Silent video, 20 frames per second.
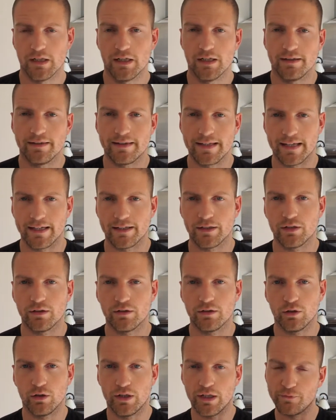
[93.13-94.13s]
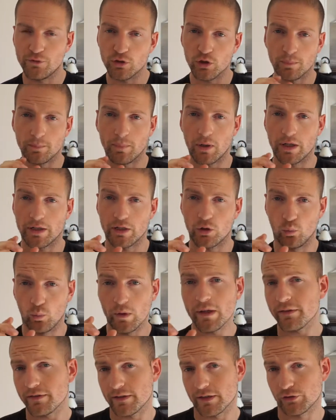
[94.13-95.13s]
then if you combine it
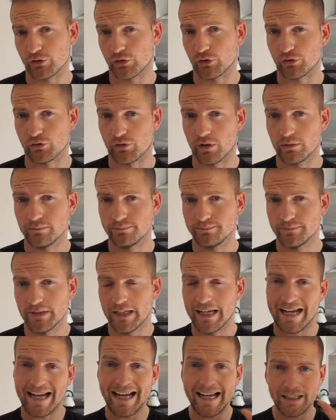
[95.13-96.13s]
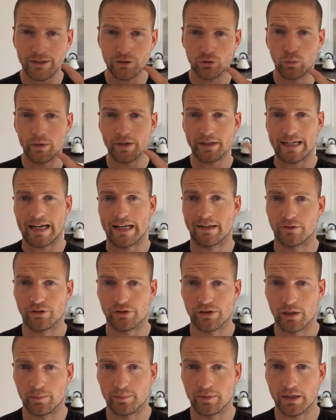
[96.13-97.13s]
with testosterone and with a calorie
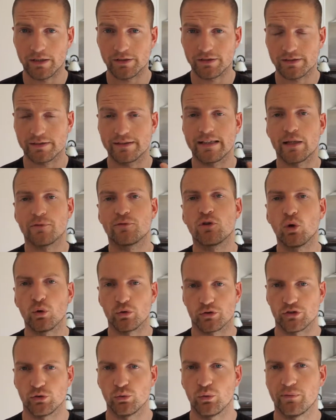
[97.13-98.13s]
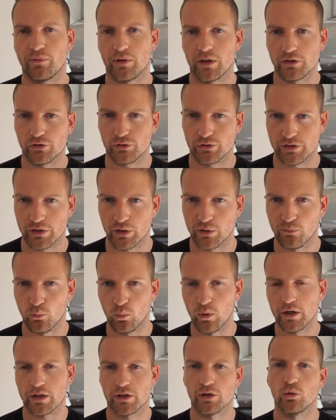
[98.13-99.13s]
surplus, then of course you will find yourself
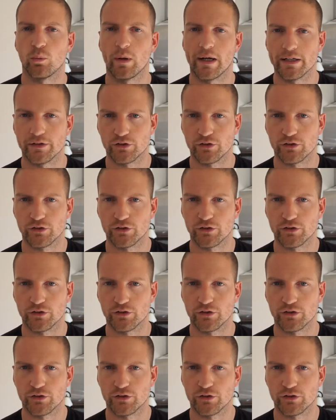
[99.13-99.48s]
working your way